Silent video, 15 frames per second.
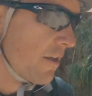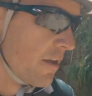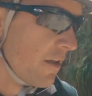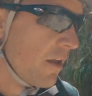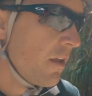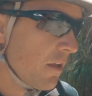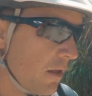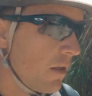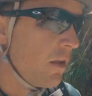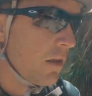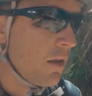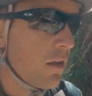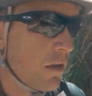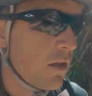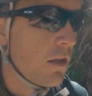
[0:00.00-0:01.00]
no, it
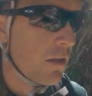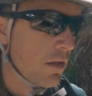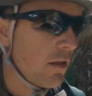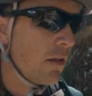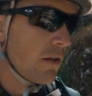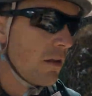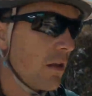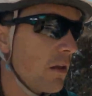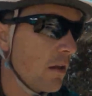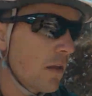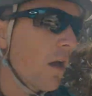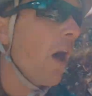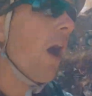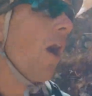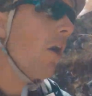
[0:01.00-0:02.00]
never been crazy.